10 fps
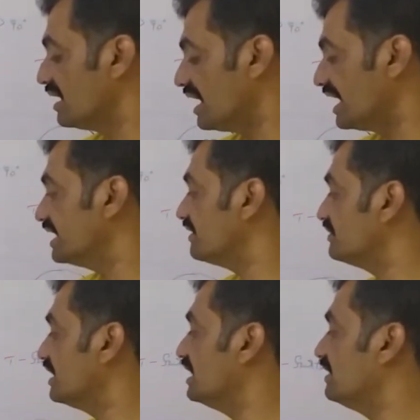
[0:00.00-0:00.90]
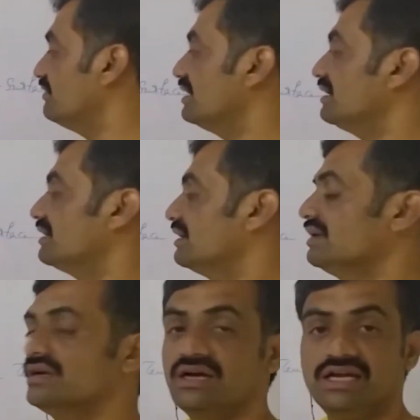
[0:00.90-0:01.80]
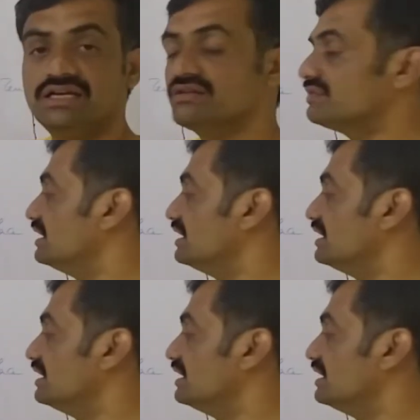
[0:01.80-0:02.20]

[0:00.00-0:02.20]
height of the